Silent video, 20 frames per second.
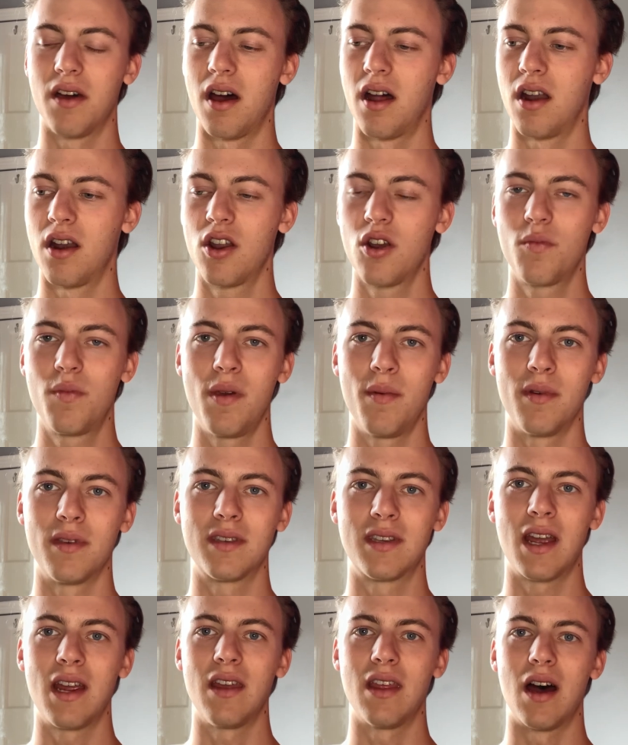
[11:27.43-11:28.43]
I know people
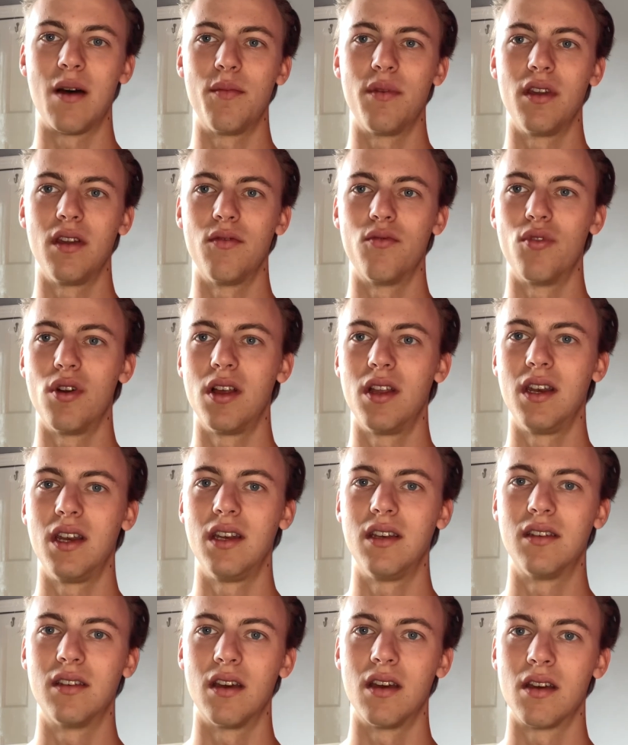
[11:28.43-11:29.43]
say that, but you really
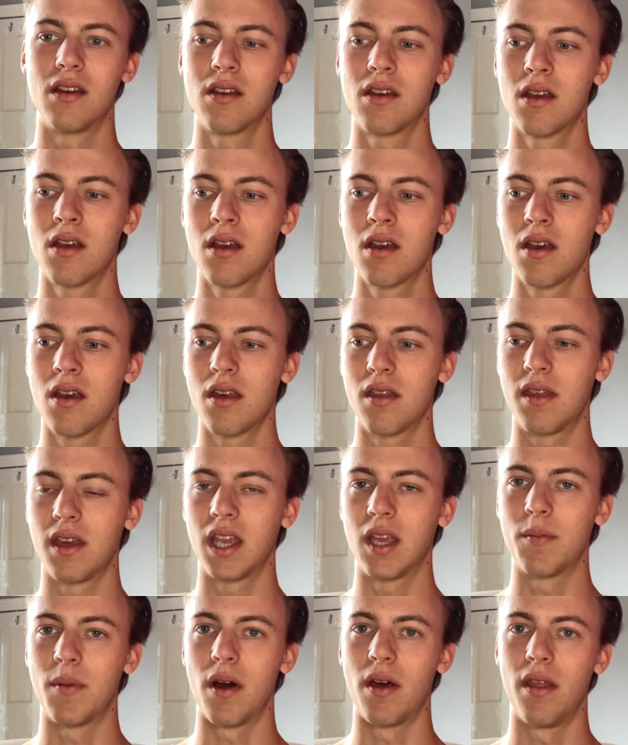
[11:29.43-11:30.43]
need to
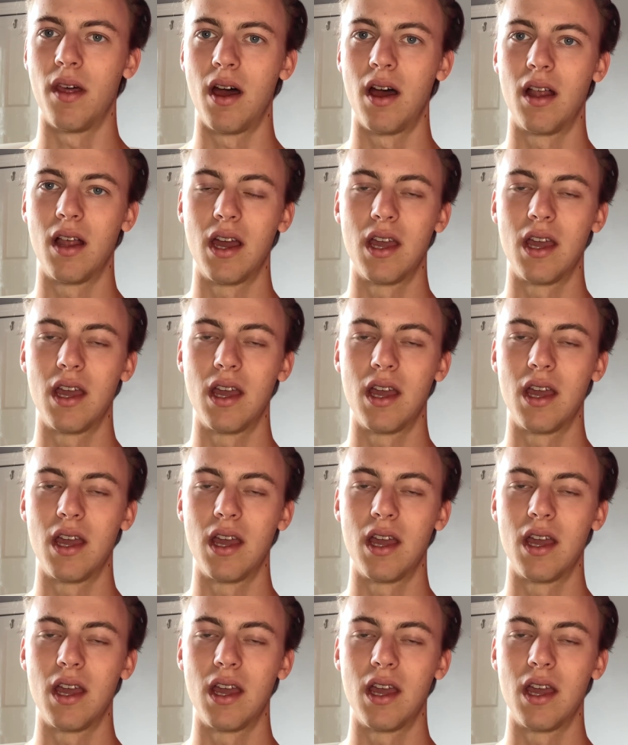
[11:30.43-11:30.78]
think about that.